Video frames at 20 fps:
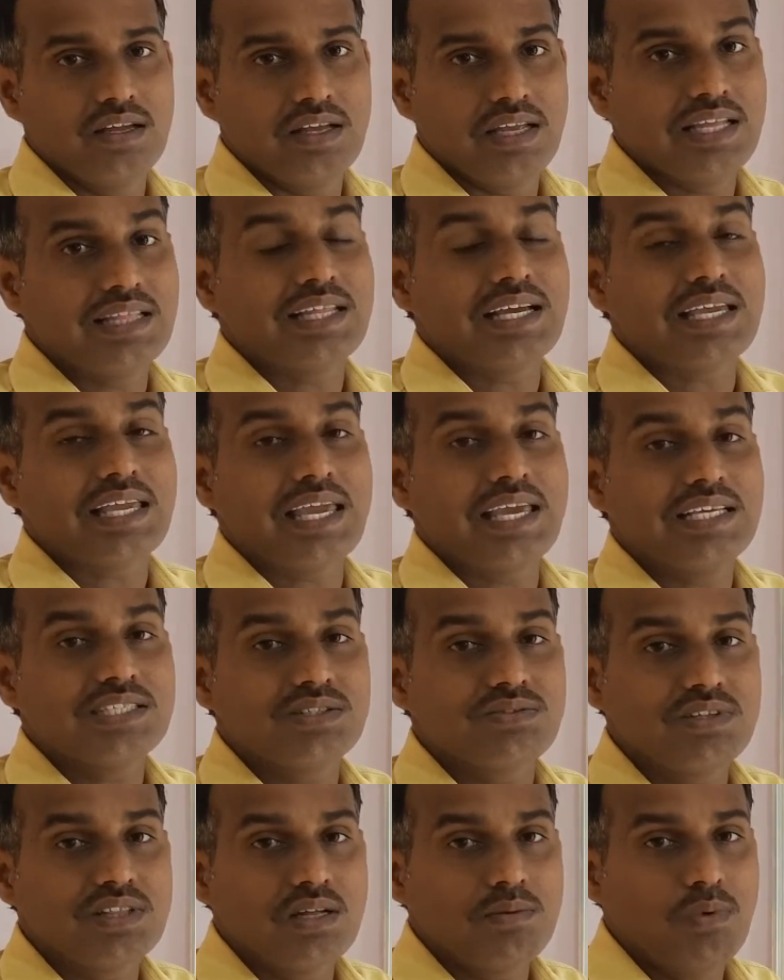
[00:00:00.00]
In the
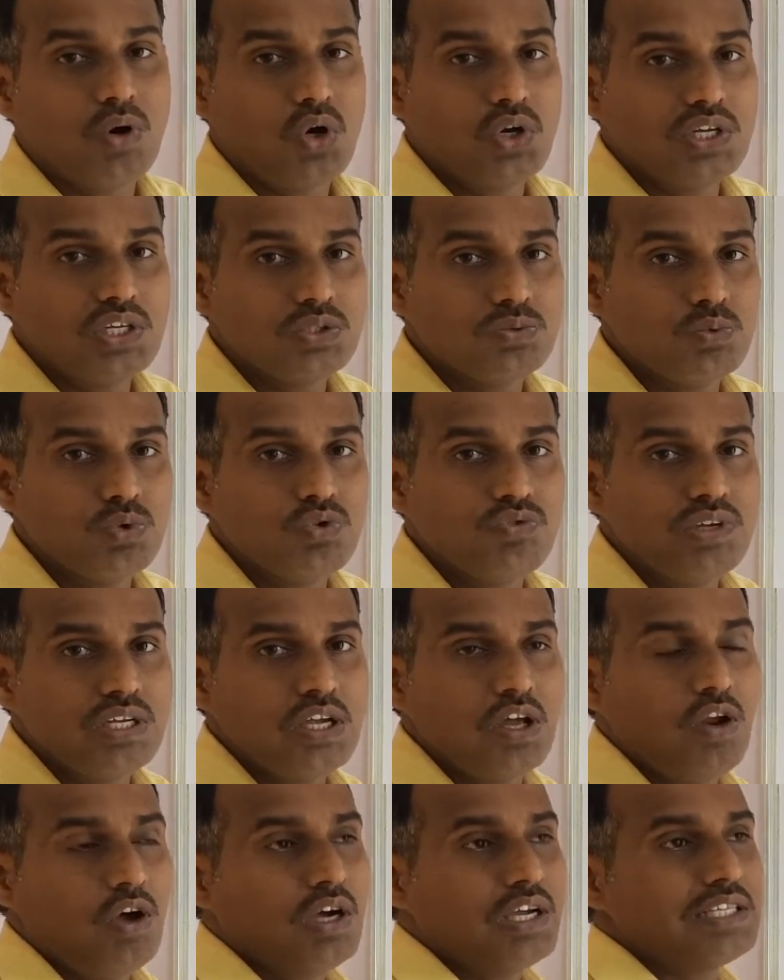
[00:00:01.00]
case when the body is moving
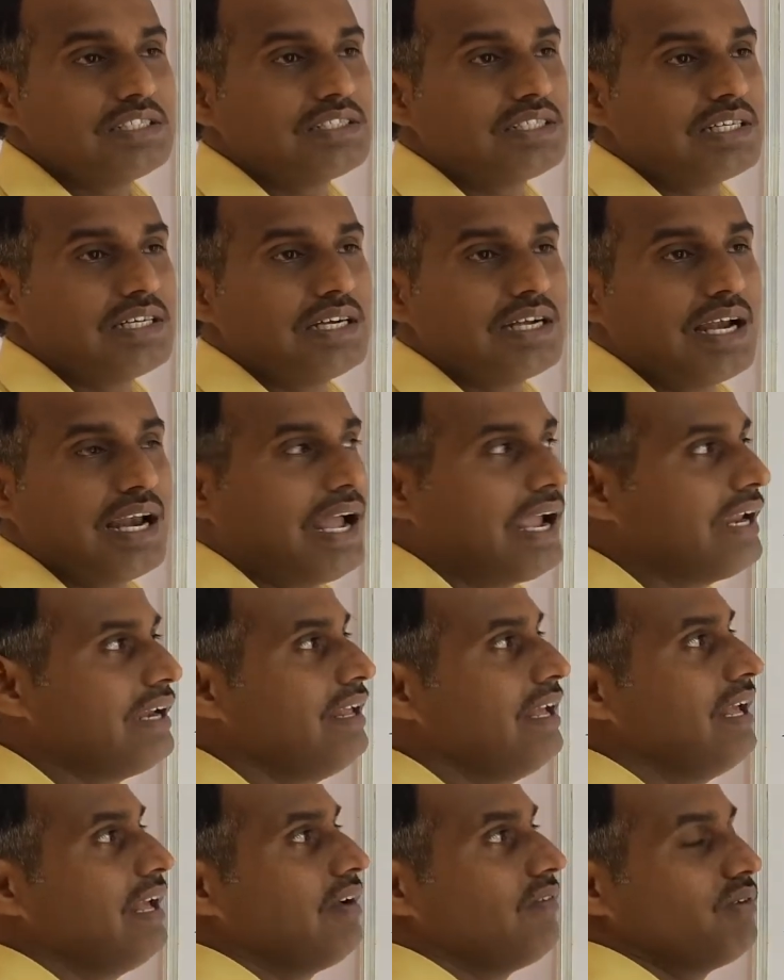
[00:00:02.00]
along a straight line,
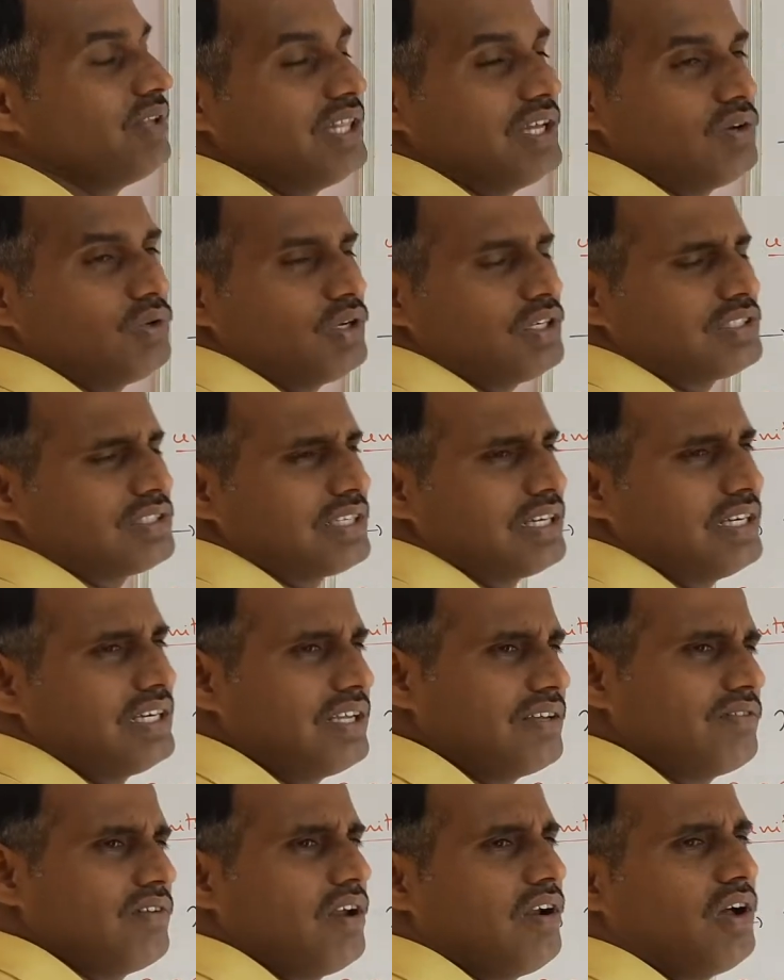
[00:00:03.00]
whether you are
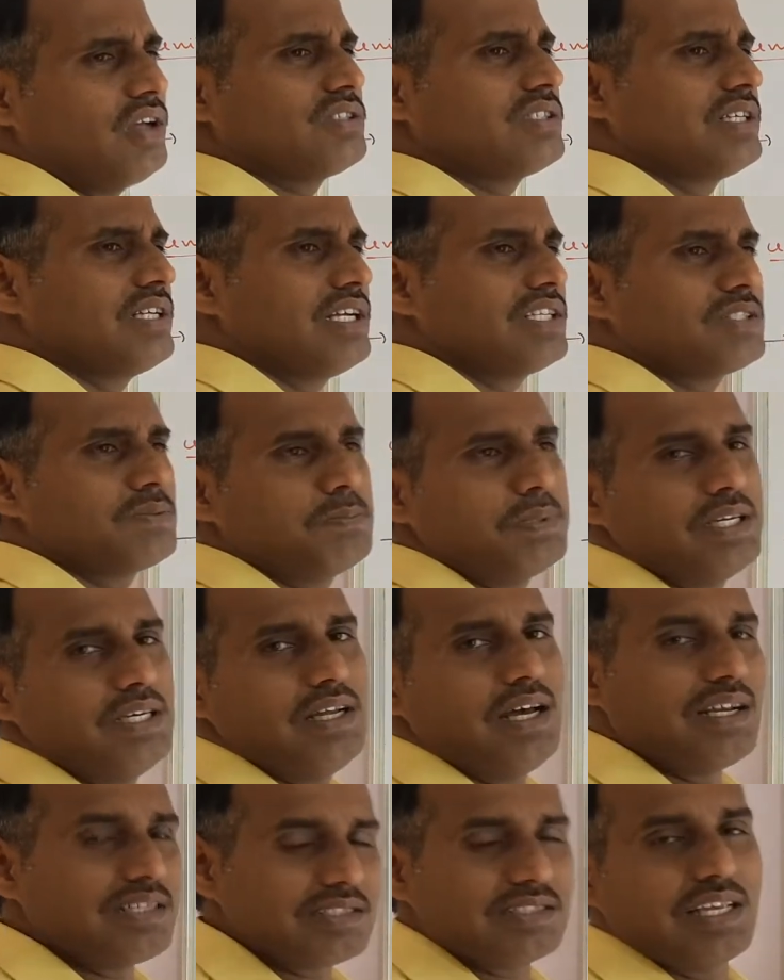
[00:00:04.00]
stating velocity or speed
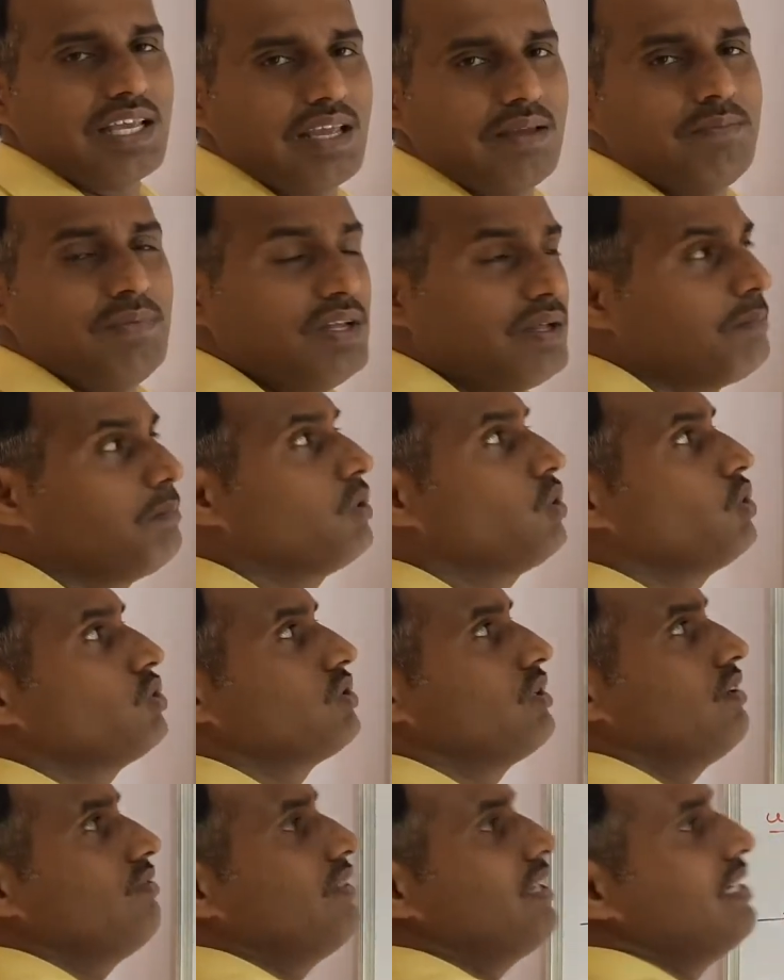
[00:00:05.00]
are same, because
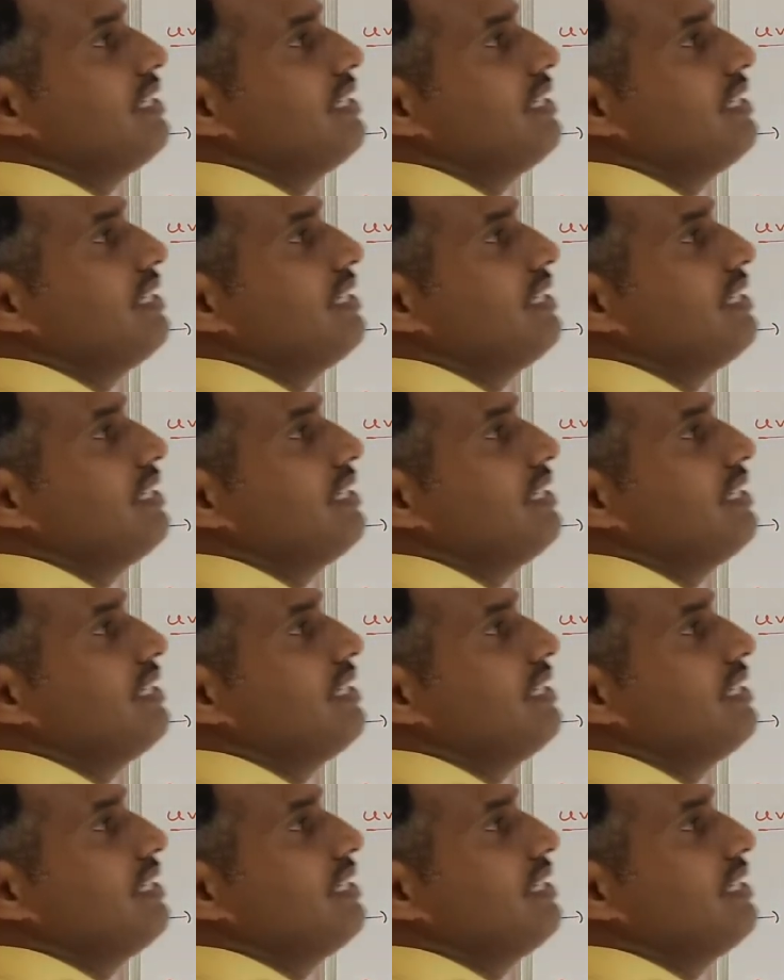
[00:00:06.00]
of the